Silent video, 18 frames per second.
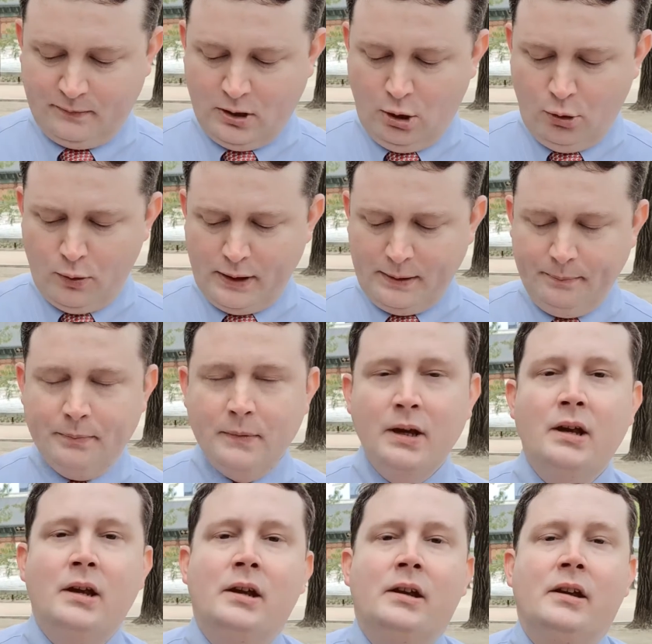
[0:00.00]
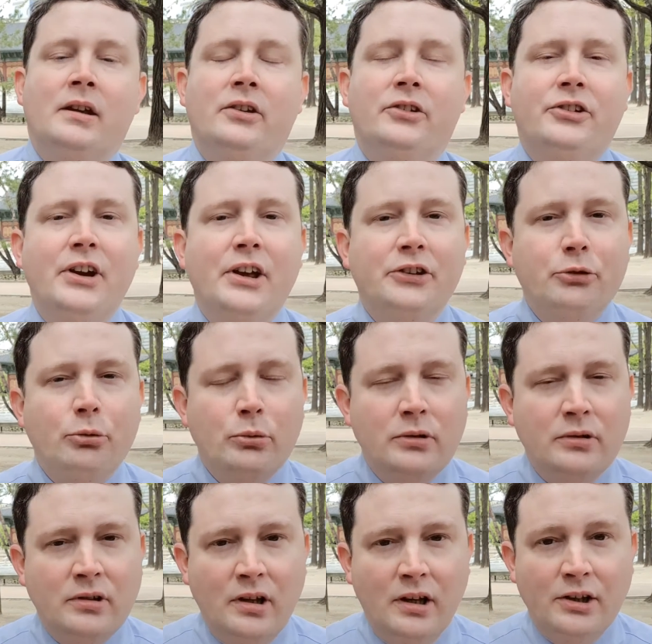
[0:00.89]
All right, this next
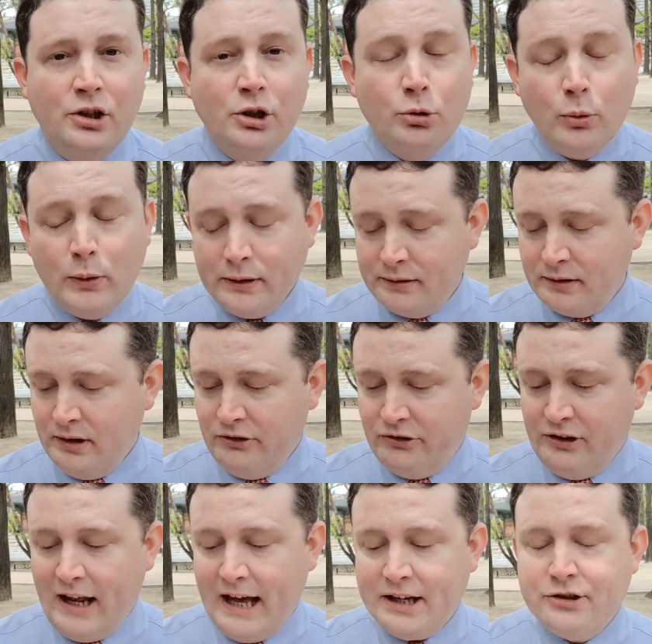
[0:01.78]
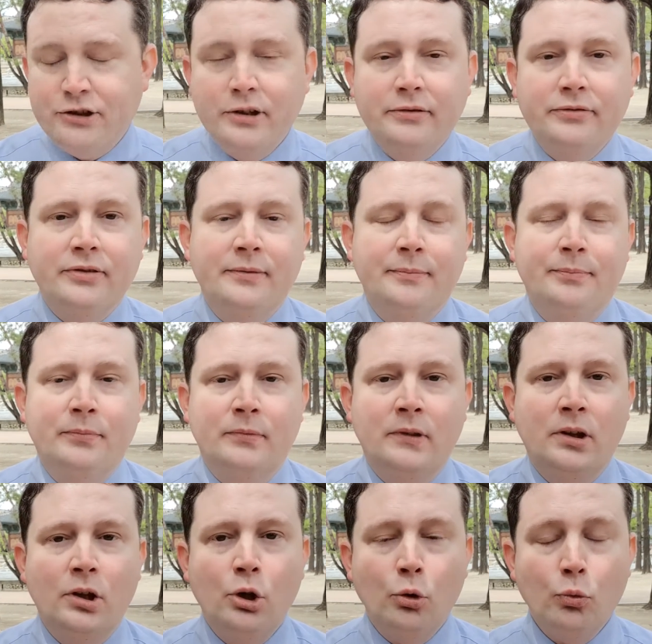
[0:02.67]
one, a good one, it's an adjective,
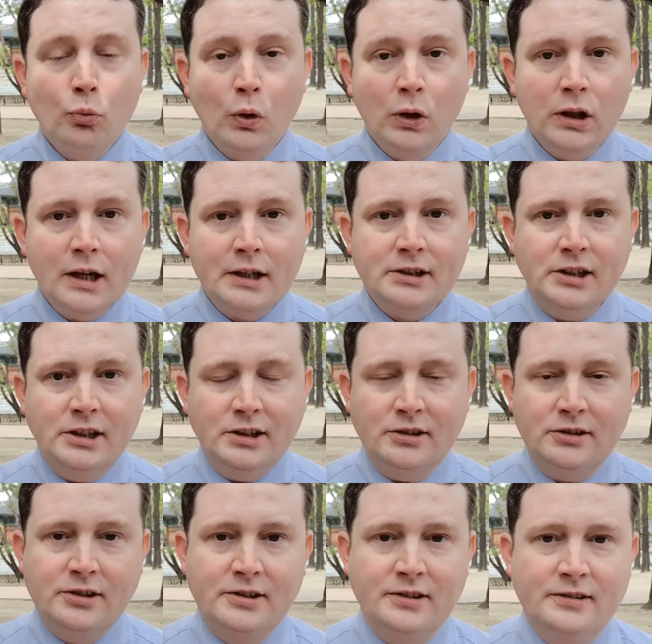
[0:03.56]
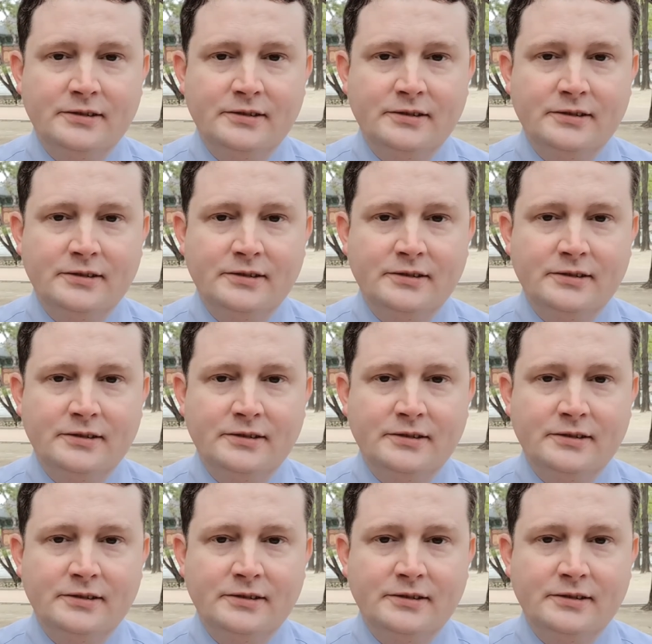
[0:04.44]
reluctant.